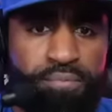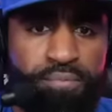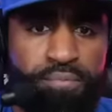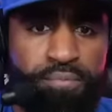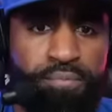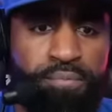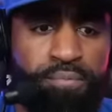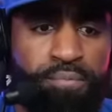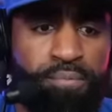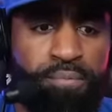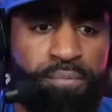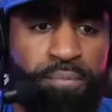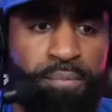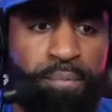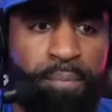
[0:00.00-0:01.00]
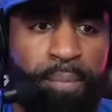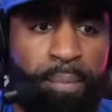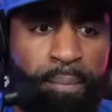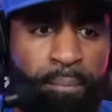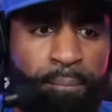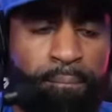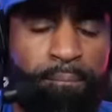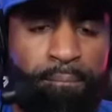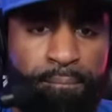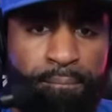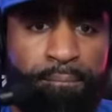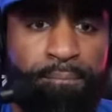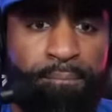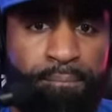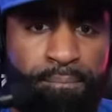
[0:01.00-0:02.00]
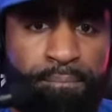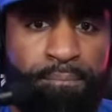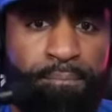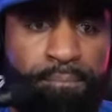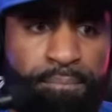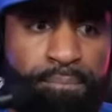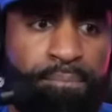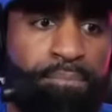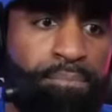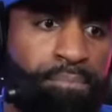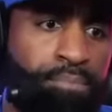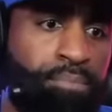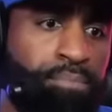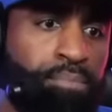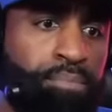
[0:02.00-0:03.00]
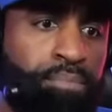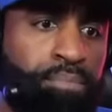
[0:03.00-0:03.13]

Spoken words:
(silent)